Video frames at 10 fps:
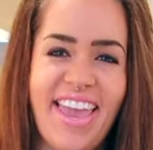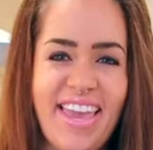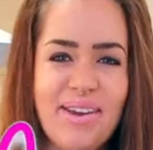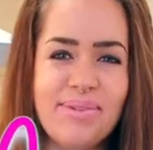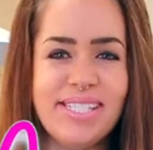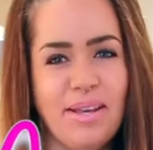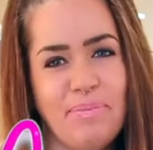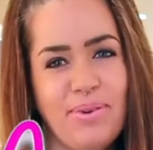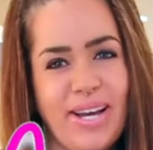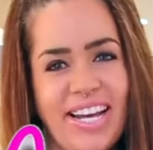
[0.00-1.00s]
Hey, what's
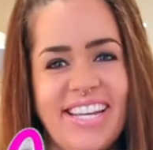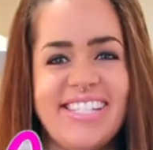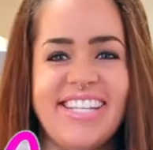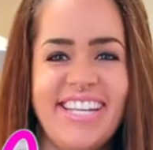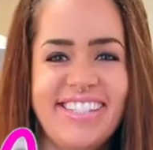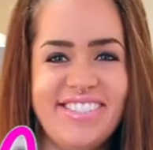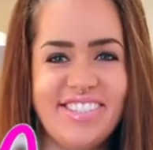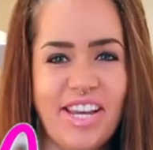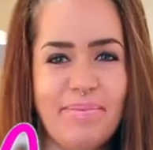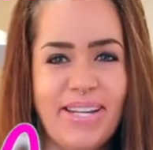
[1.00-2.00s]
up you guys?
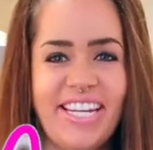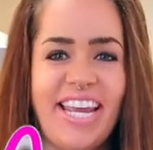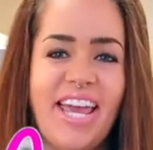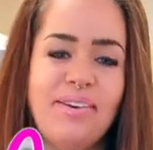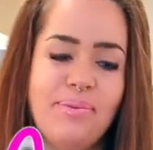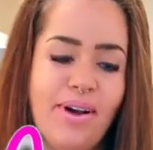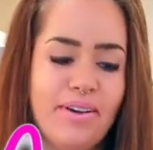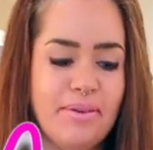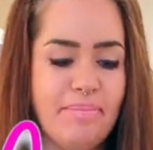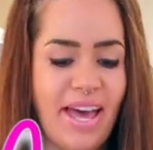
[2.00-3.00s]
It's Jade Bunny and
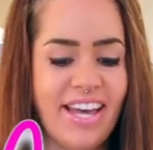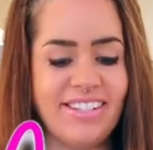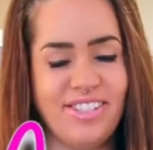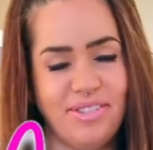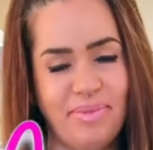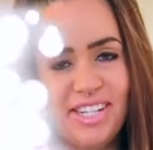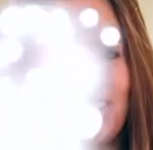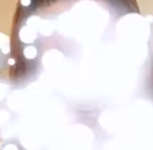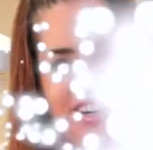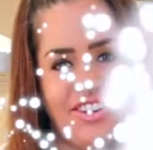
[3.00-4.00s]
welcome back to my
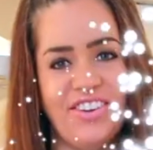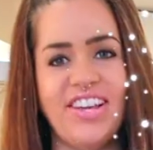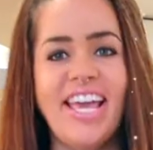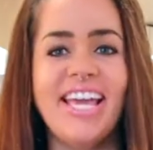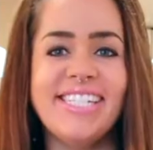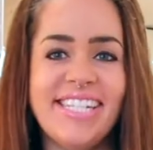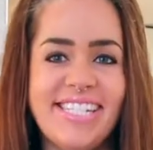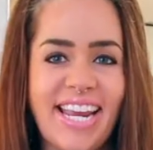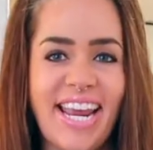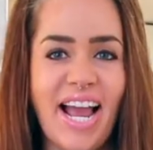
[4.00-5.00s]
channel.
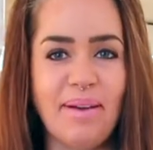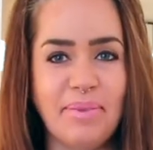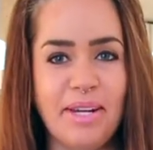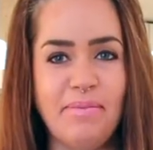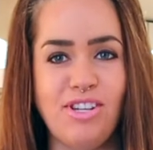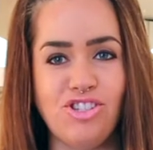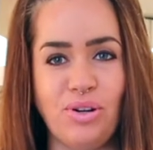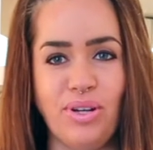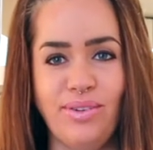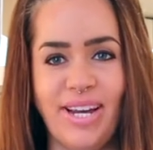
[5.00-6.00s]
Today I'm going to be
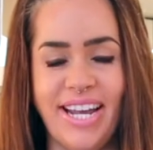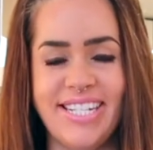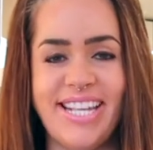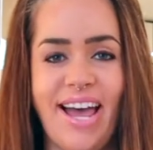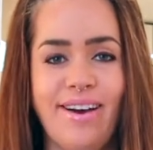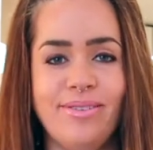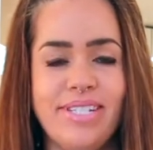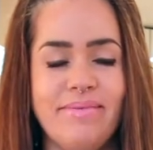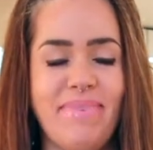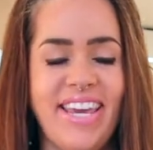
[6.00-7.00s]
showing you guys how
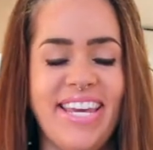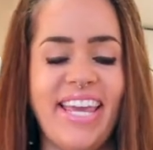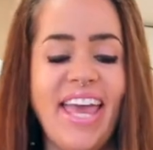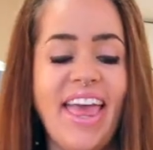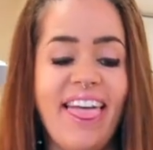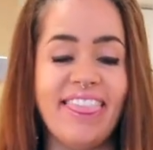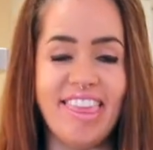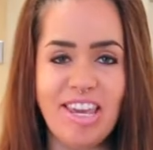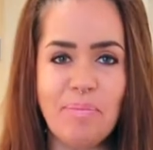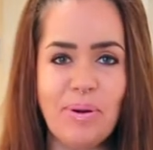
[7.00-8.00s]
to make
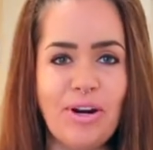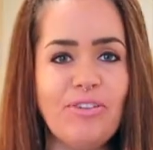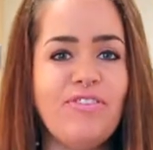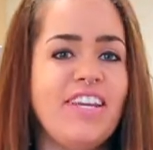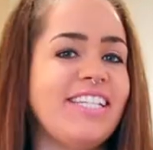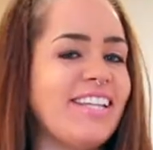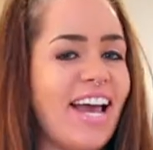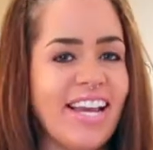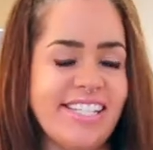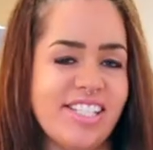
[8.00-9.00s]
the perfect
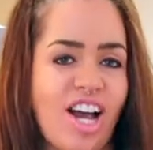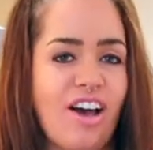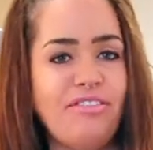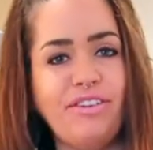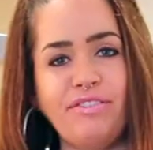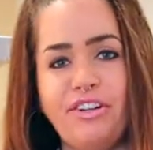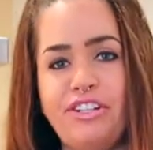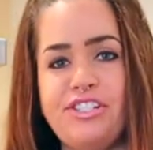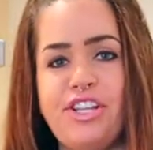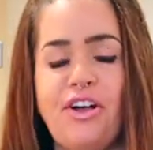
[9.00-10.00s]
iced coffee for
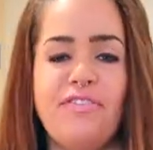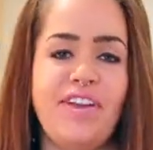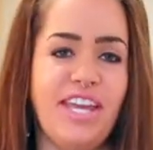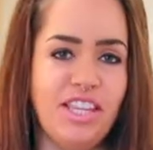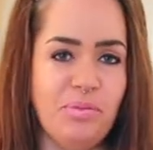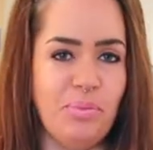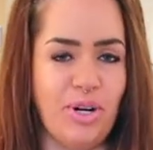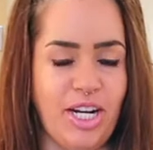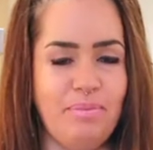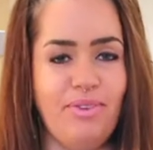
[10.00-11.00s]
yourself in the
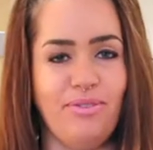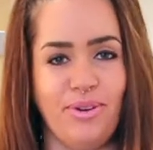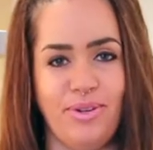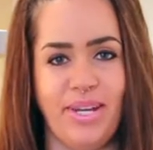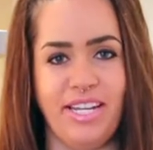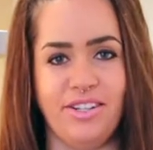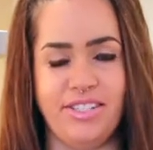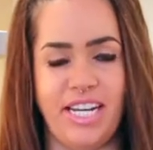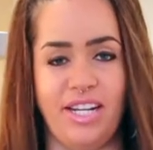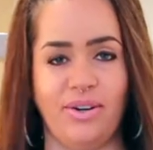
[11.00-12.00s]
morning before you get your
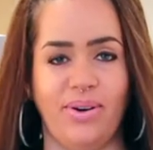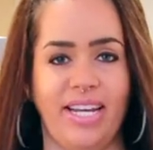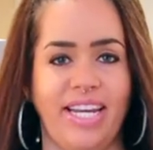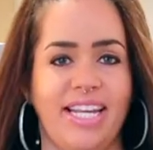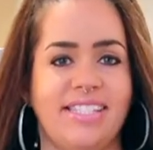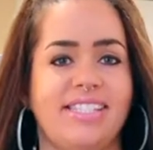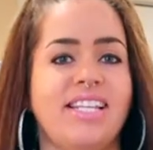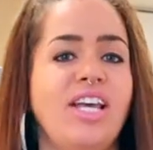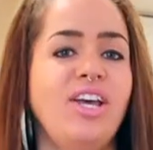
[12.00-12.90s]
day going. It's